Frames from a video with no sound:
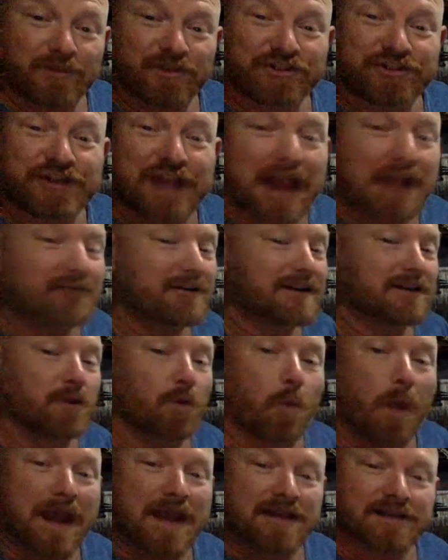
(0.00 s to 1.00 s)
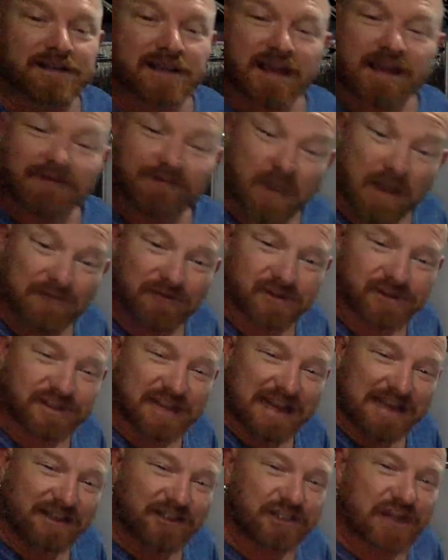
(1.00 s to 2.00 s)
Sharing the Wind. If you haven't
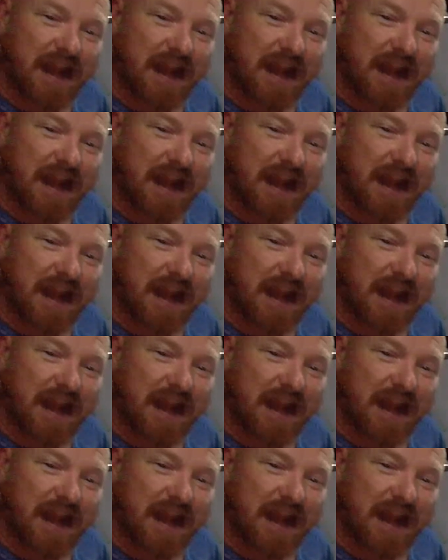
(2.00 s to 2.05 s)
seen